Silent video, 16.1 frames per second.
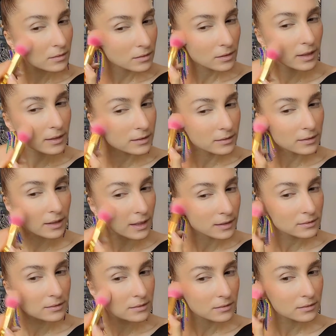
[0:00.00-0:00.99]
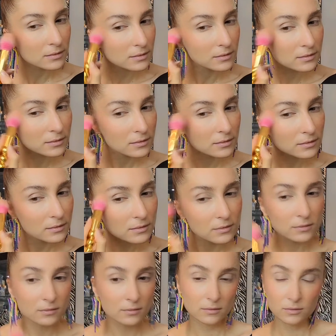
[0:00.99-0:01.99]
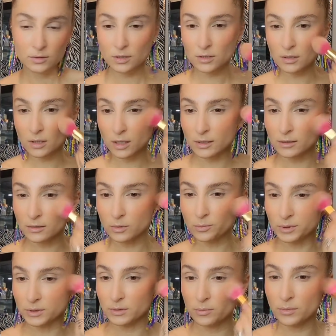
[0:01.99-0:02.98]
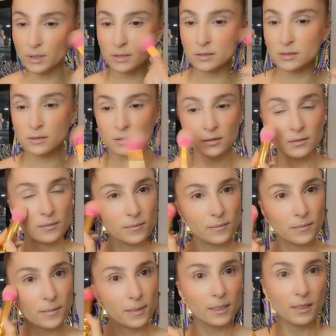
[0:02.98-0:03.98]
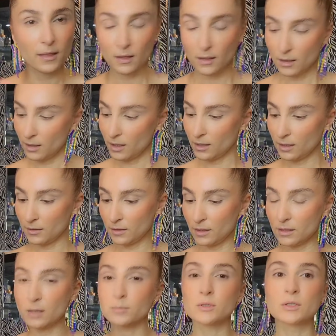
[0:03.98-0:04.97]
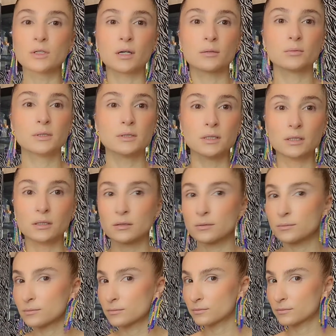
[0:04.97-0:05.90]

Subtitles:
like that, just a little bit mixed, and I think I'm done with it.